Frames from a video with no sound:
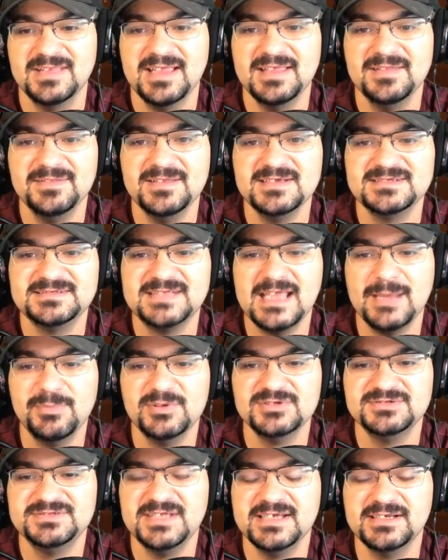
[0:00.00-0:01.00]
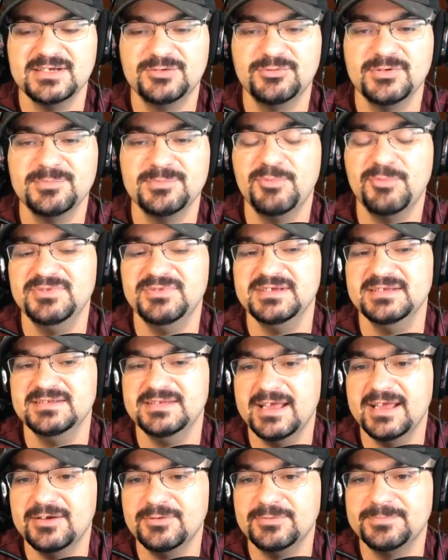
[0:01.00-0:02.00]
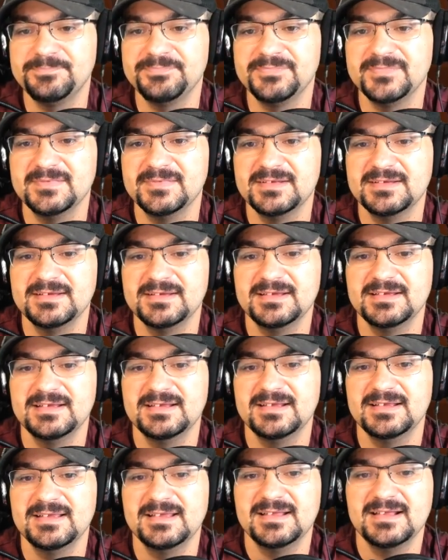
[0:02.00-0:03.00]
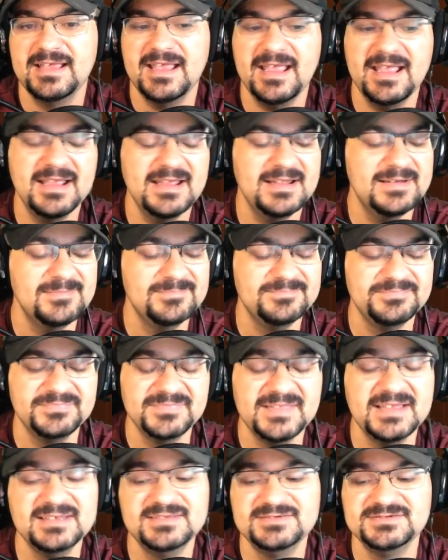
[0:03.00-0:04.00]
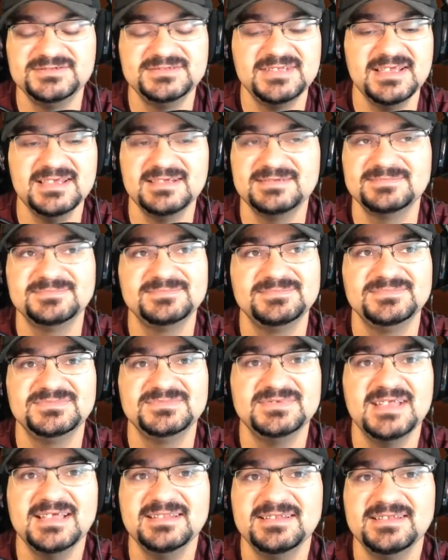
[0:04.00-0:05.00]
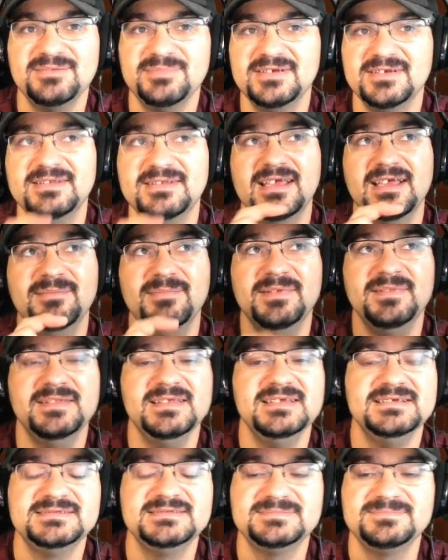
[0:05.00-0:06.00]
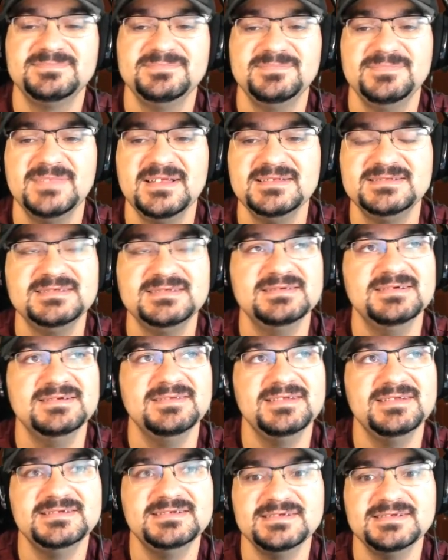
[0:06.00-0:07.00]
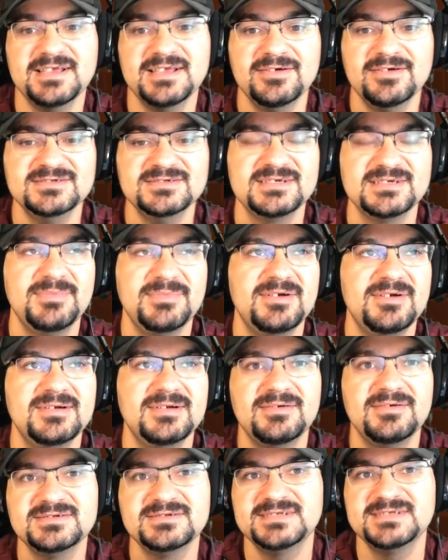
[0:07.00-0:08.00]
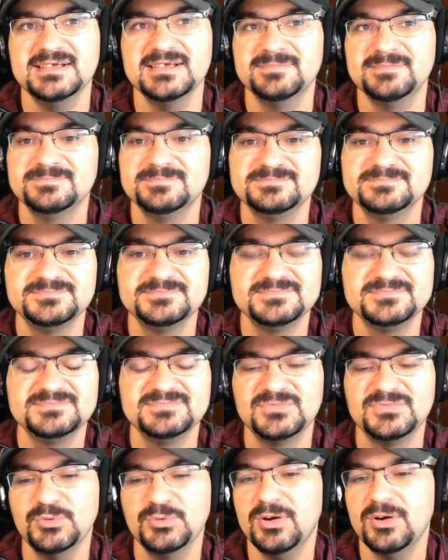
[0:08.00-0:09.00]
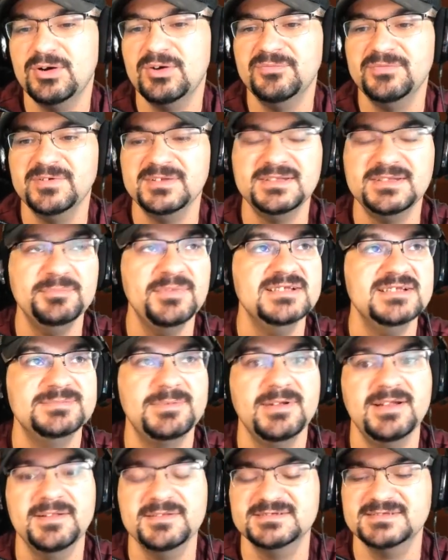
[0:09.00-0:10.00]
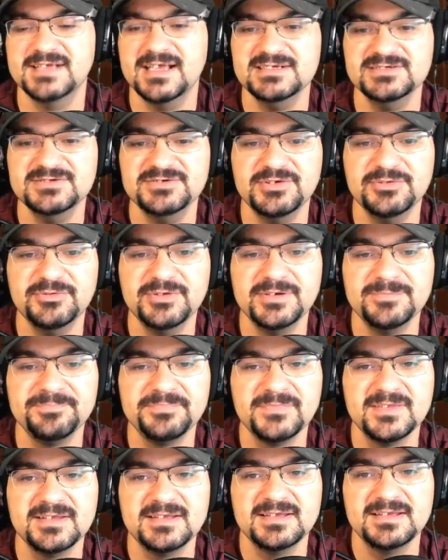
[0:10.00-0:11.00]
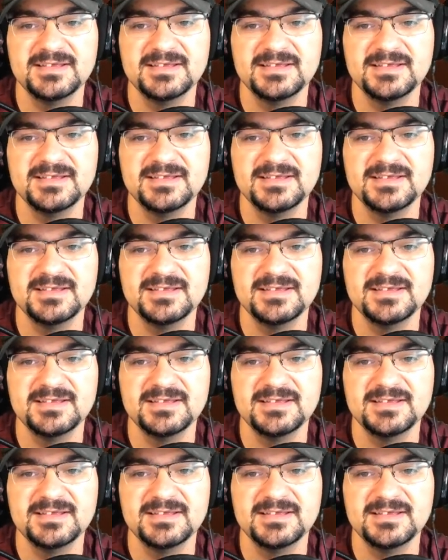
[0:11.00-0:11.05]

And these stabbers take a quick moment to get down, and they just take that little bit of time. And these encounters take about, I want to say, 12, 15 minutes, depending on the size you're doing.